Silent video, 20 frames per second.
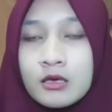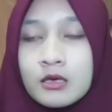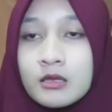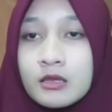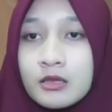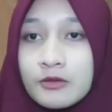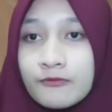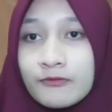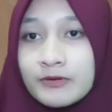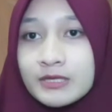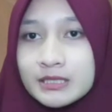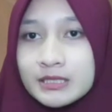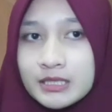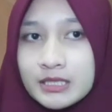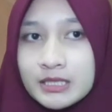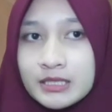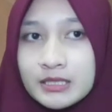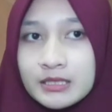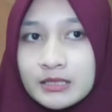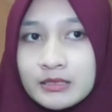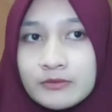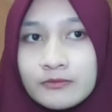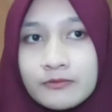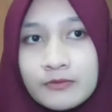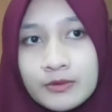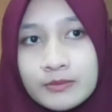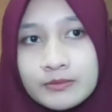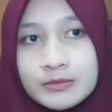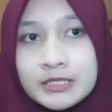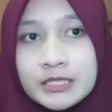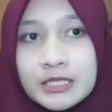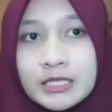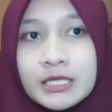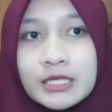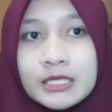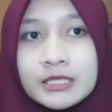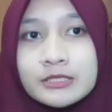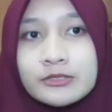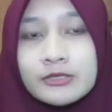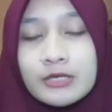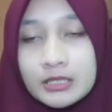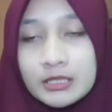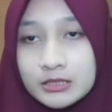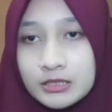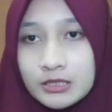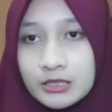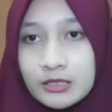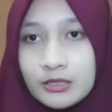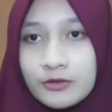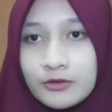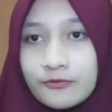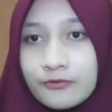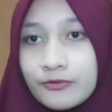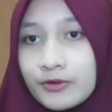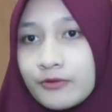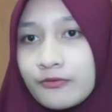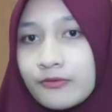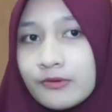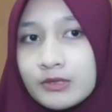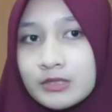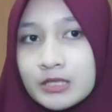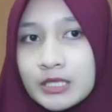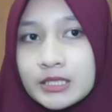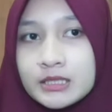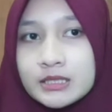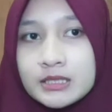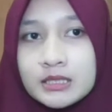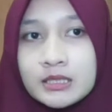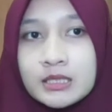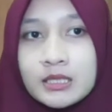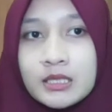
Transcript: The first thing, from generic structure of review text,